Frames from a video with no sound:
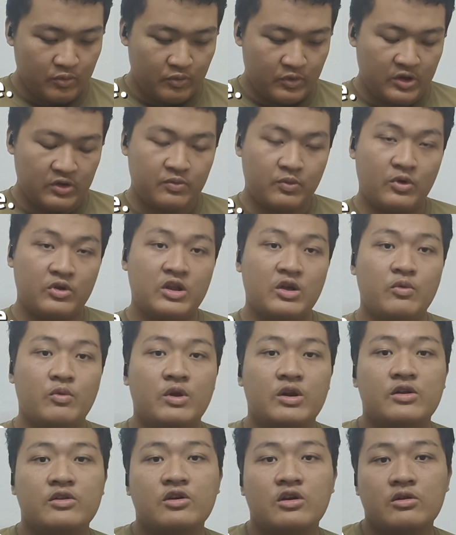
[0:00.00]
This project
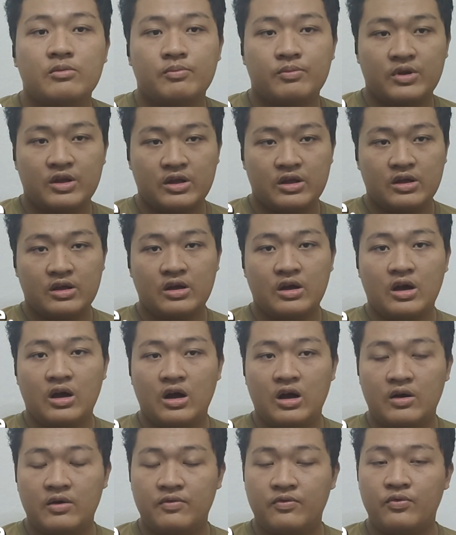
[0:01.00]
will not be
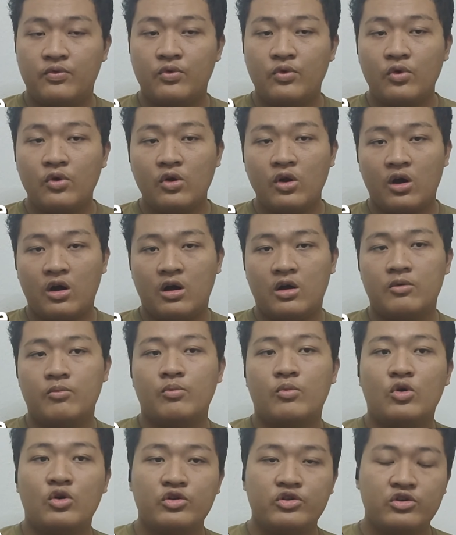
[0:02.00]
a full-on
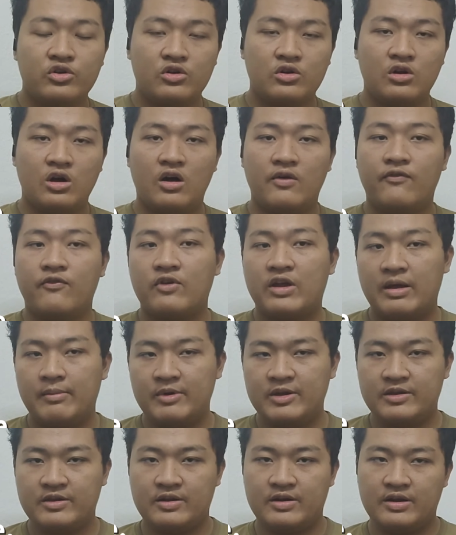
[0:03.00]
module of
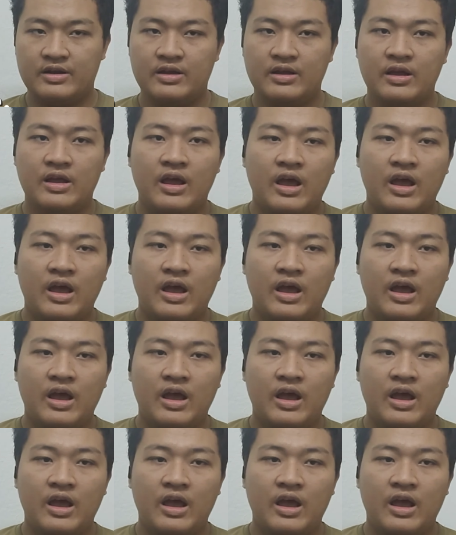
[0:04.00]
chemistry,